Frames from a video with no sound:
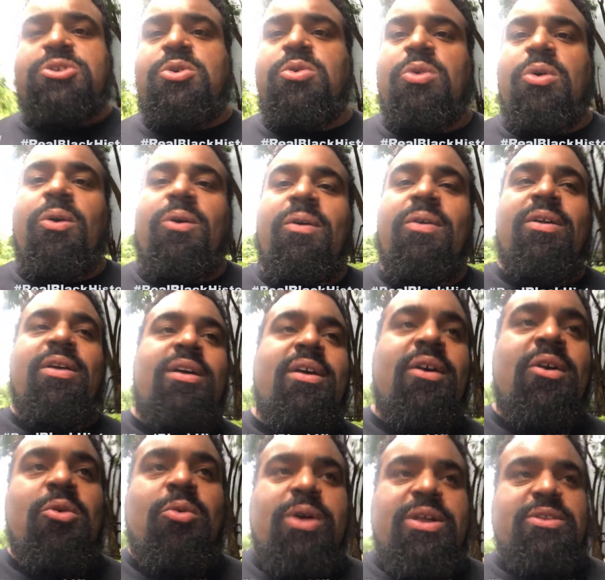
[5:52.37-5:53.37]
school,
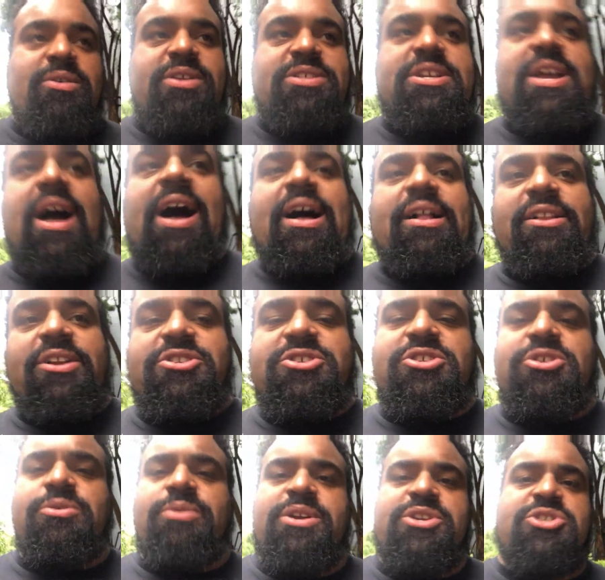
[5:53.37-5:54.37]
whether it's
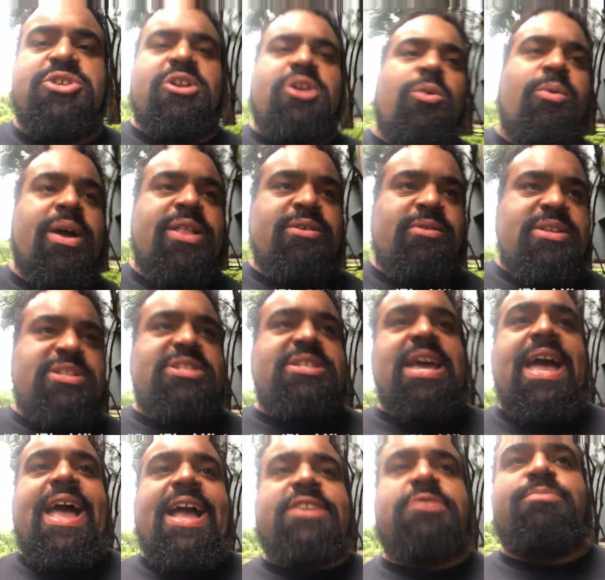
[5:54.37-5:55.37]
college tuition or whether it's
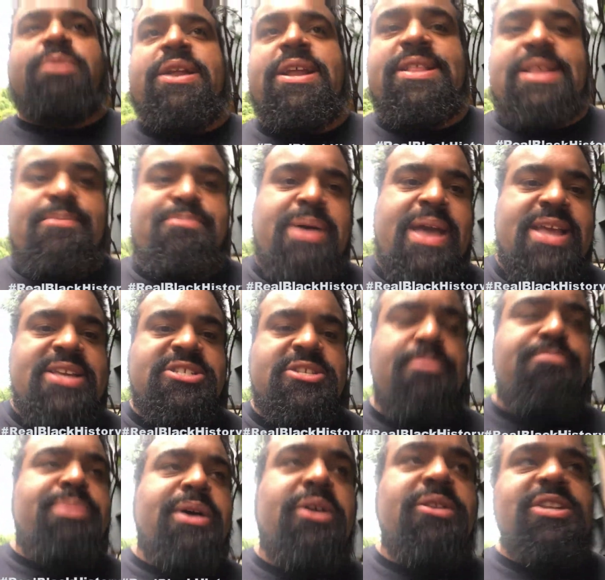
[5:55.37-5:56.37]
tax money that pays
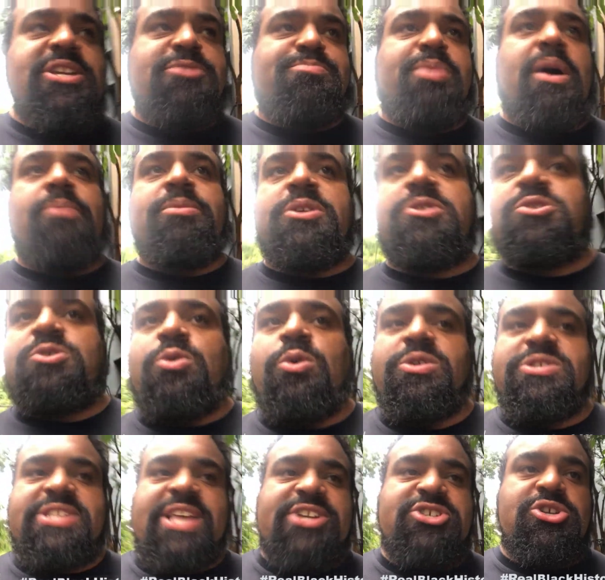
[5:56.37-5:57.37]
to build these public
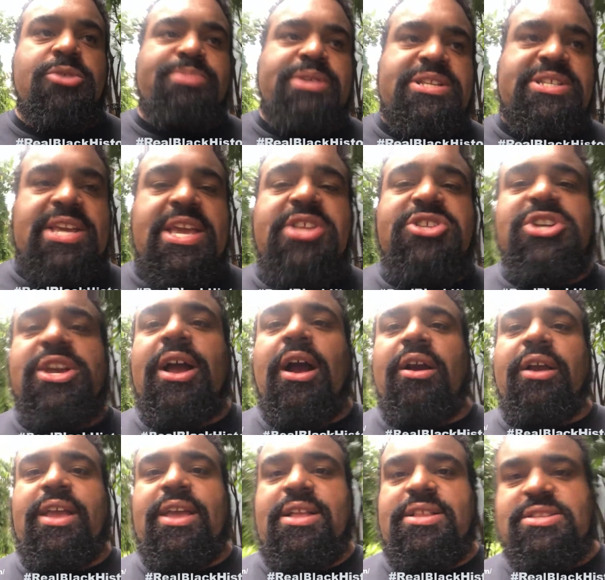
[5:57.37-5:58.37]
schools that should be teaching
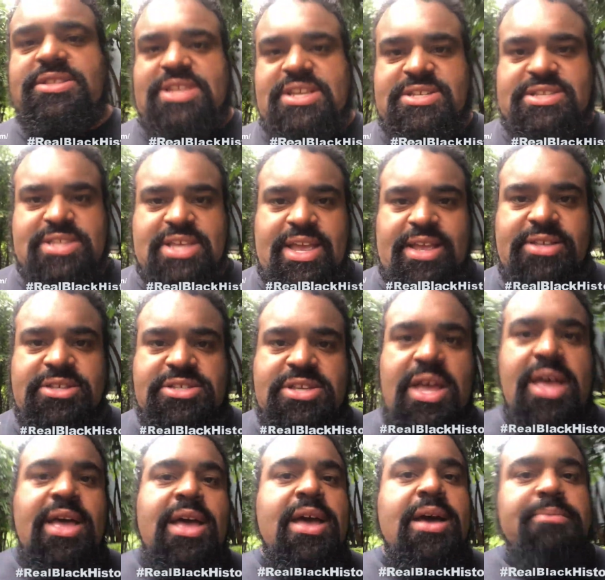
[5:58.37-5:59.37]
our kids these
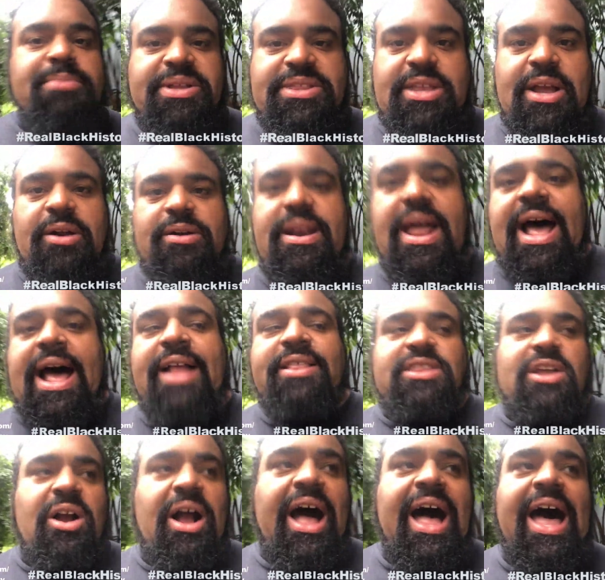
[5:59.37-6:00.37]
things, but they're
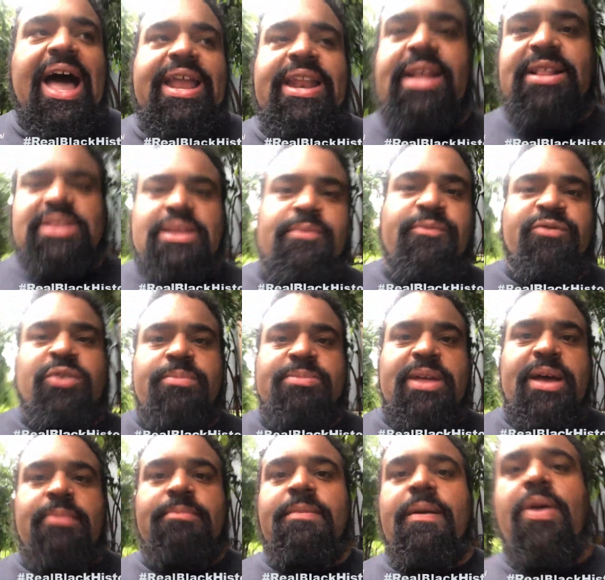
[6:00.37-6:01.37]
not, they're hiding them from
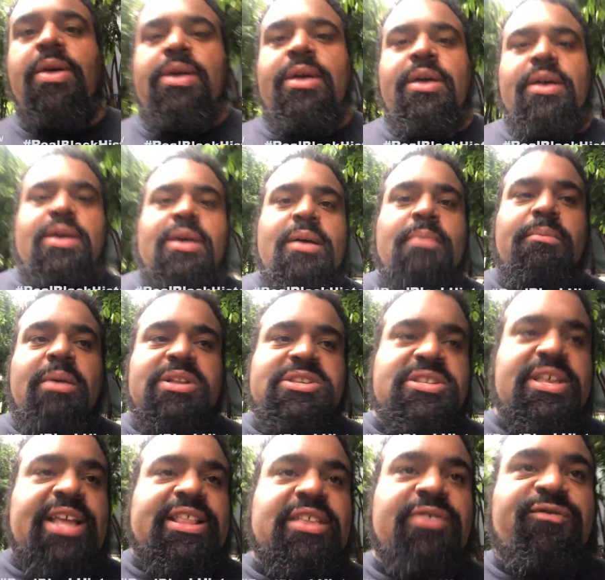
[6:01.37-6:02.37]
them,
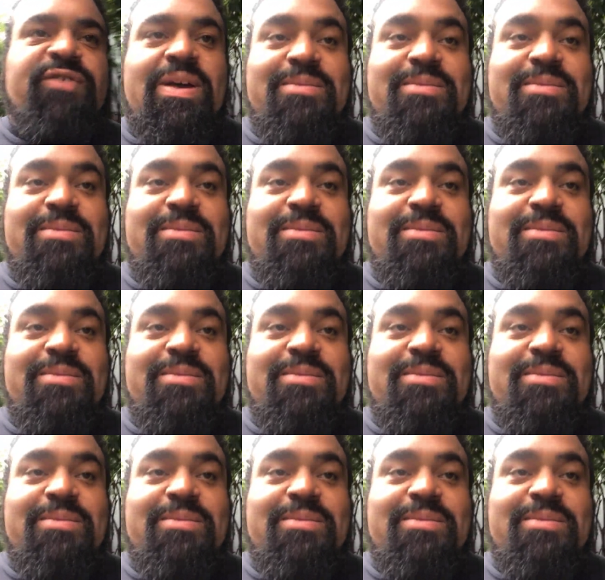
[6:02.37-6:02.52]
much like the